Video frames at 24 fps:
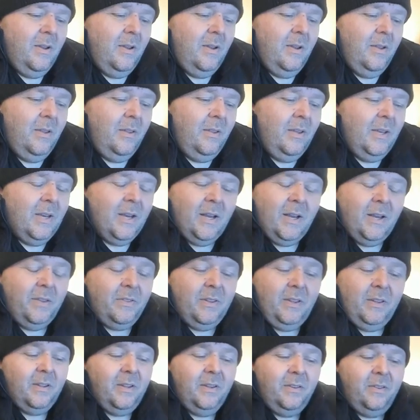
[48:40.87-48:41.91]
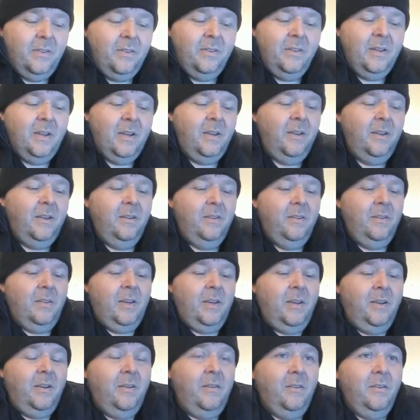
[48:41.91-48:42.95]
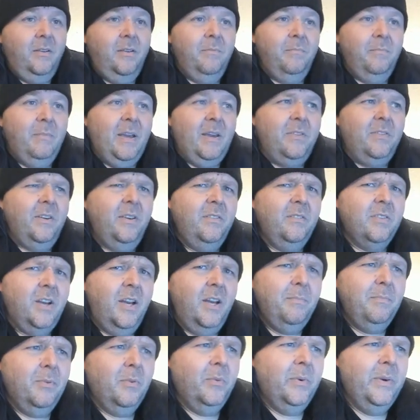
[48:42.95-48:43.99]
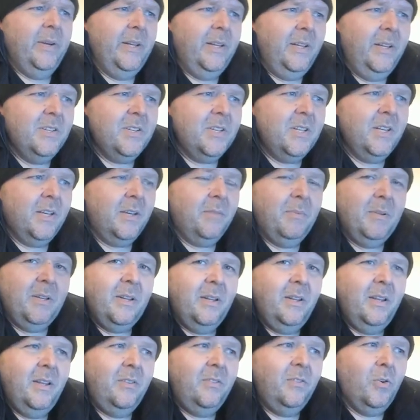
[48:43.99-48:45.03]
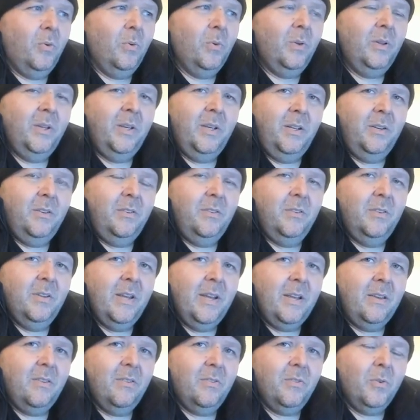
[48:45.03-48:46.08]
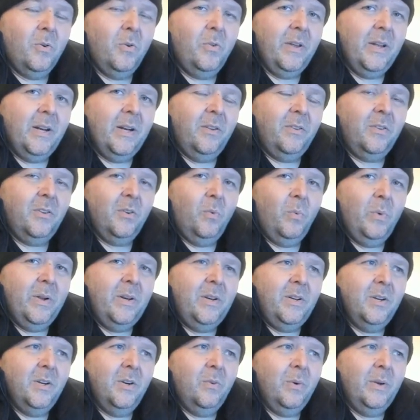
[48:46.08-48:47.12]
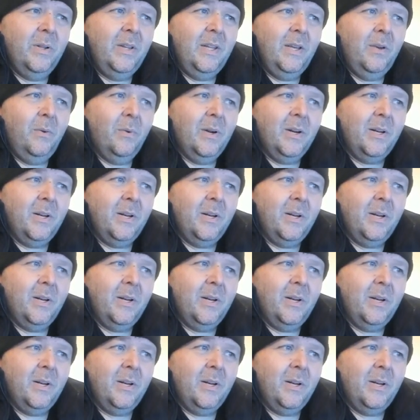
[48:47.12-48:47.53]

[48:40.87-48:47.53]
yeah, I think that they they make things hyper realistic, but then they totally like throw that out the window when they want to